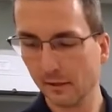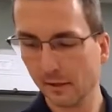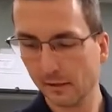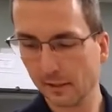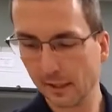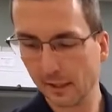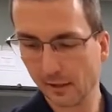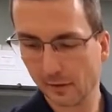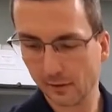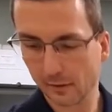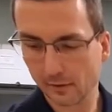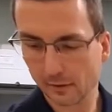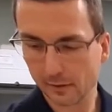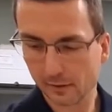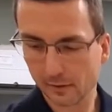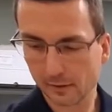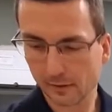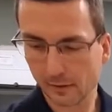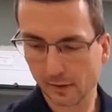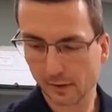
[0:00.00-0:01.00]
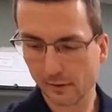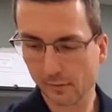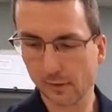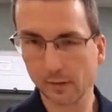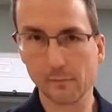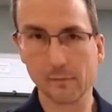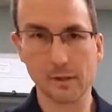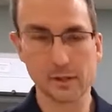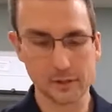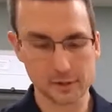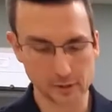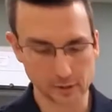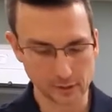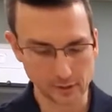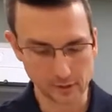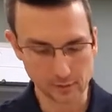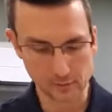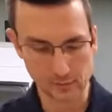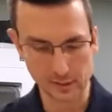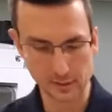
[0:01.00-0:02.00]
Now, the other one I want to show
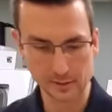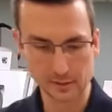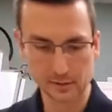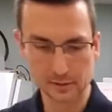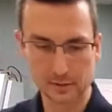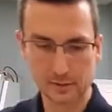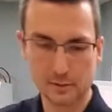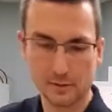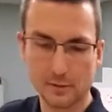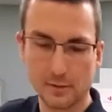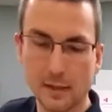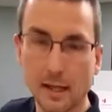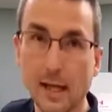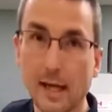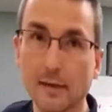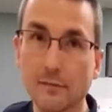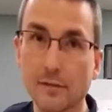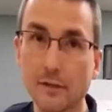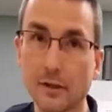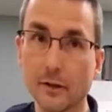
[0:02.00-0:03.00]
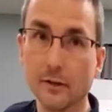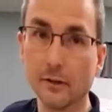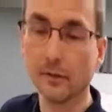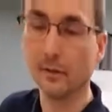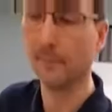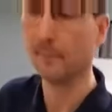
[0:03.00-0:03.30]
you is the half tone.